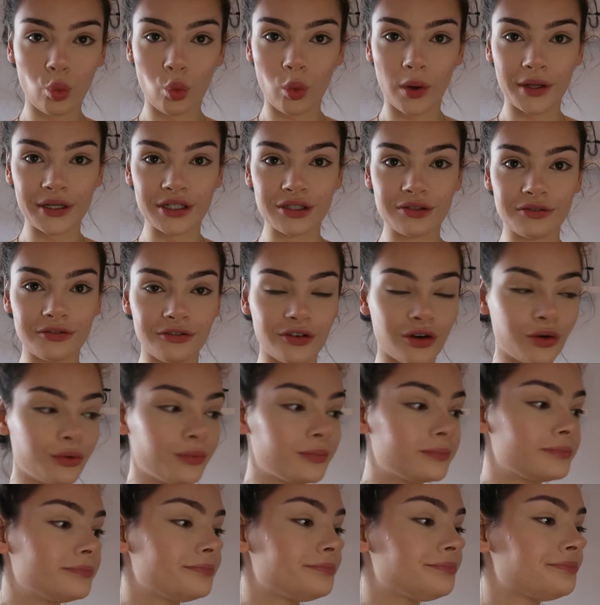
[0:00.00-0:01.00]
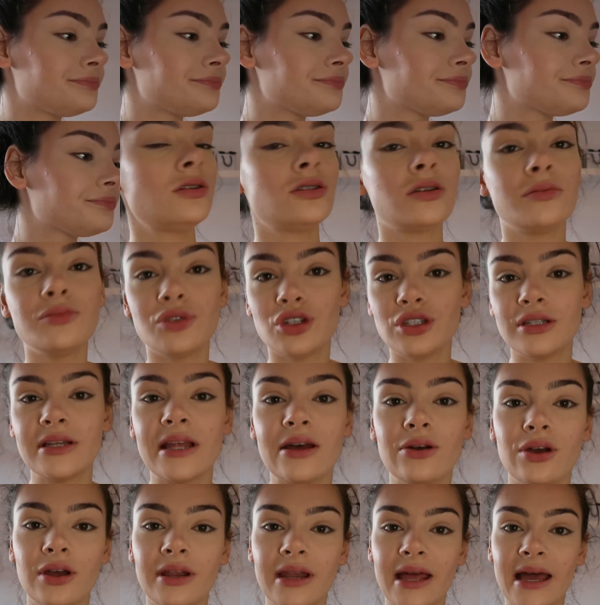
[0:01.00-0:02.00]
Wonderful. So I'm just
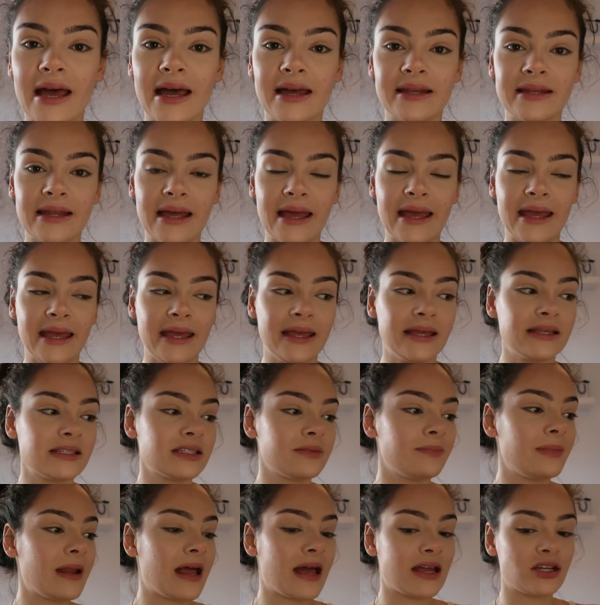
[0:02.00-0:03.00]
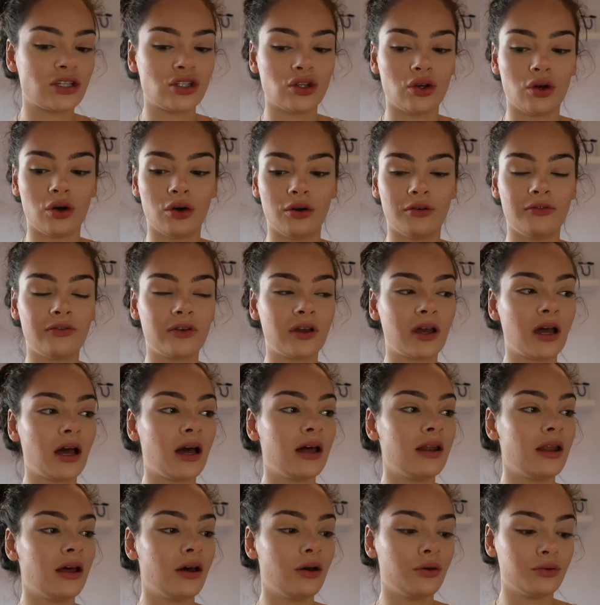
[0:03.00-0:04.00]
now going to add a splash of
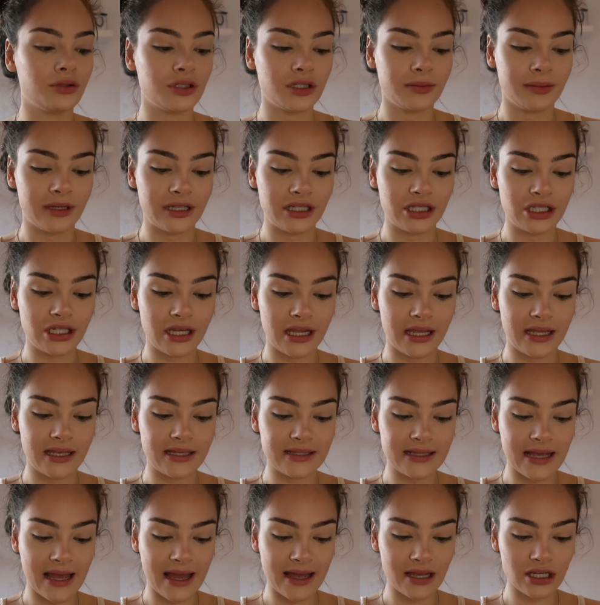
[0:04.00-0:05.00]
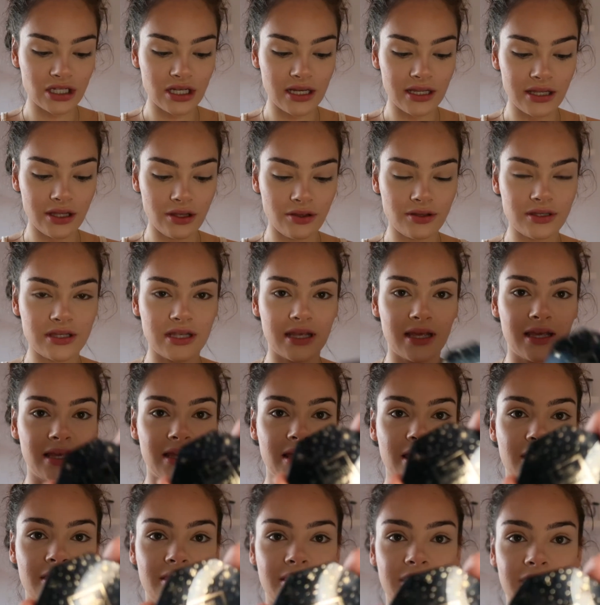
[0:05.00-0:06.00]
colour onto my cheeks, actually
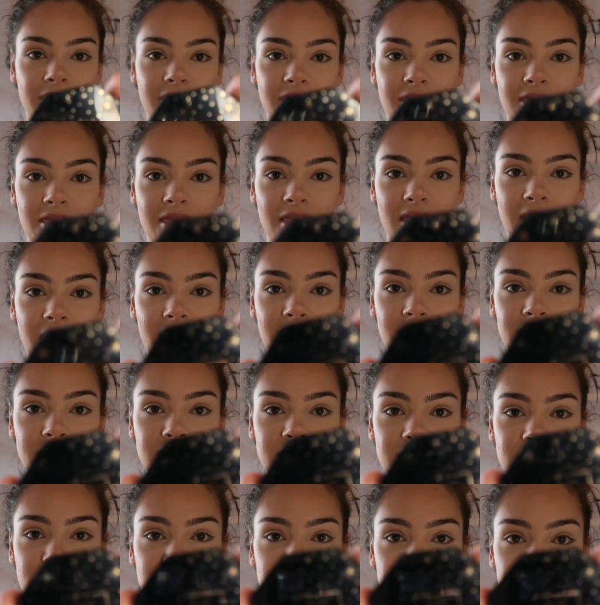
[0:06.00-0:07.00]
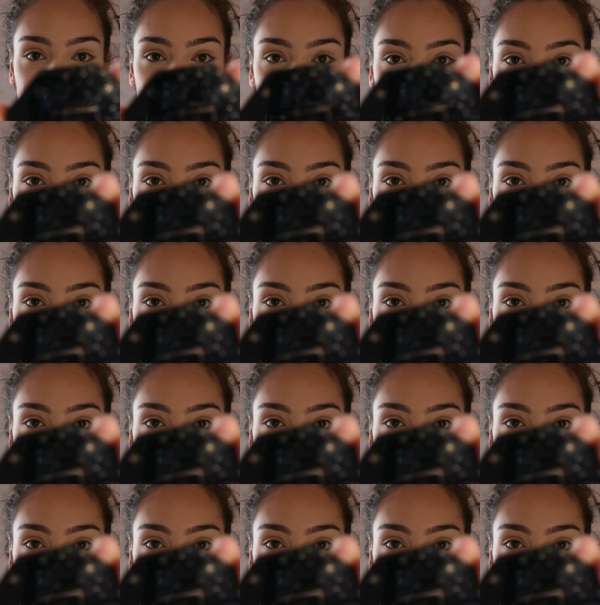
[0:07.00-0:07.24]
using this,